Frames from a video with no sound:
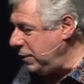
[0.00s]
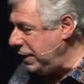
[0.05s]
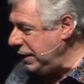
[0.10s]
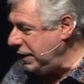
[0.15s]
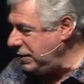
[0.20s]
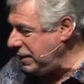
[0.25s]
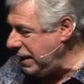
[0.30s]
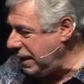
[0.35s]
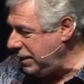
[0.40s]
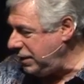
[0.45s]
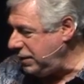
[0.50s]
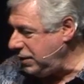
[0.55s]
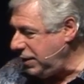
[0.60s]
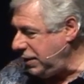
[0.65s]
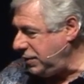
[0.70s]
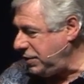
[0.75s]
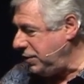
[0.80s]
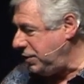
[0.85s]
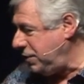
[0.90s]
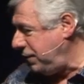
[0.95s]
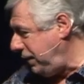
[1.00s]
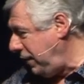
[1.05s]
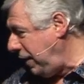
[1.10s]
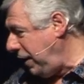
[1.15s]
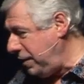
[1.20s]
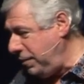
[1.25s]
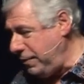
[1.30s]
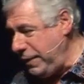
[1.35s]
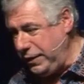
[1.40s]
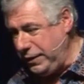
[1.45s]
one is Ananias and
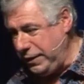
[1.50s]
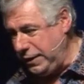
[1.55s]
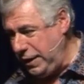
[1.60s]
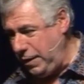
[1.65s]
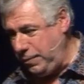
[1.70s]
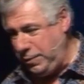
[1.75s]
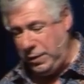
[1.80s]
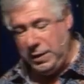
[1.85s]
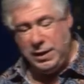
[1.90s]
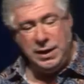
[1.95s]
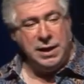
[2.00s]
Sapphira, a married couple.